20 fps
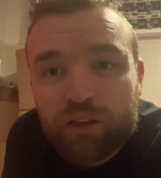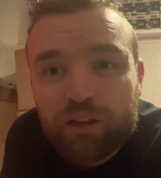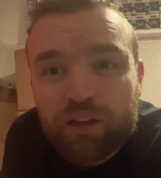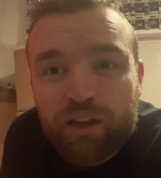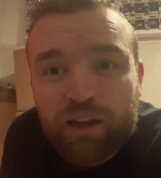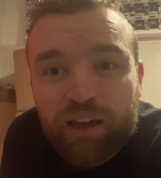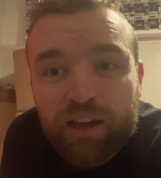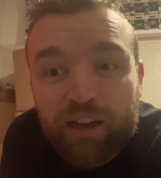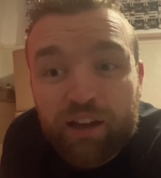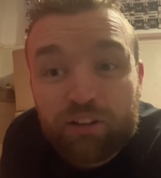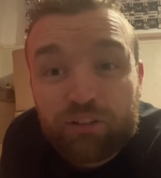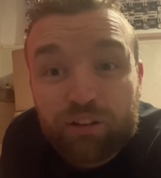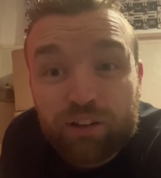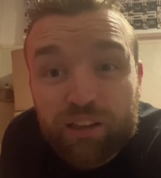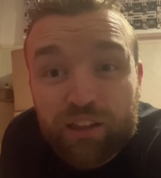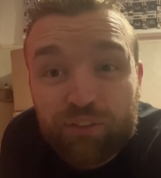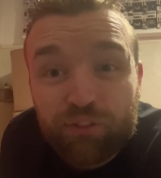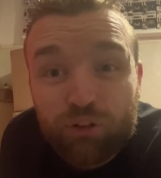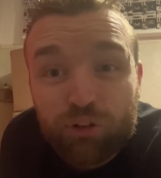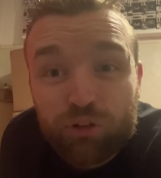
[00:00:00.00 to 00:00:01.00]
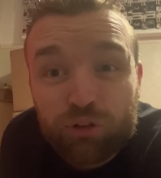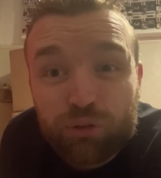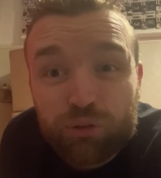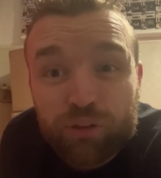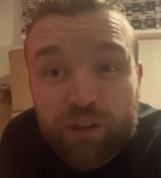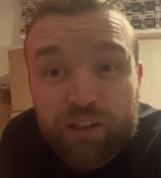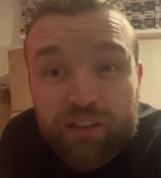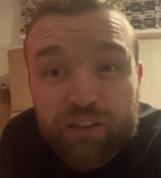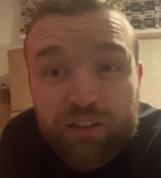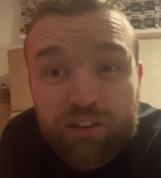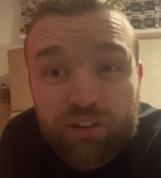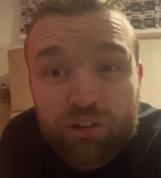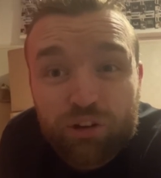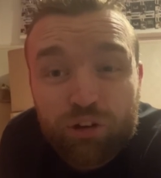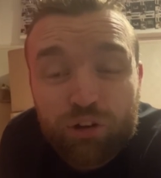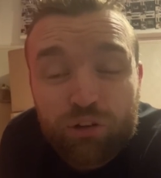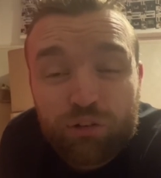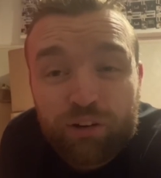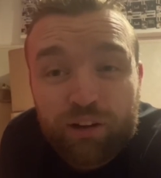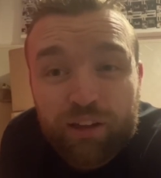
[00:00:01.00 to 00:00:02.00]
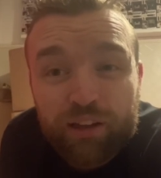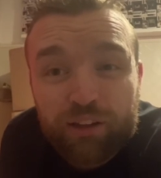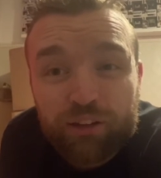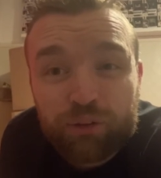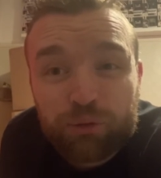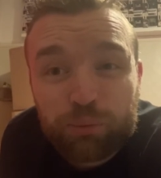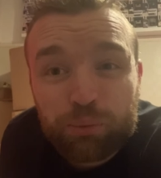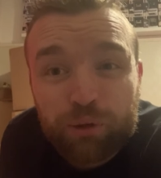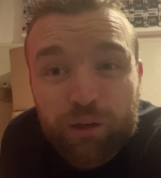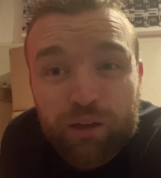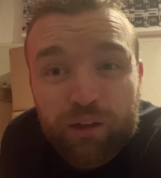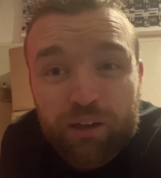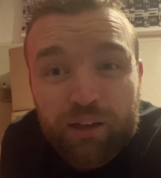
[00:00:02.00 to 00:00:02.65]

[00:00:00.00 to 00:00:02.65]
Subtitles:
a track they've also tested the car at as well,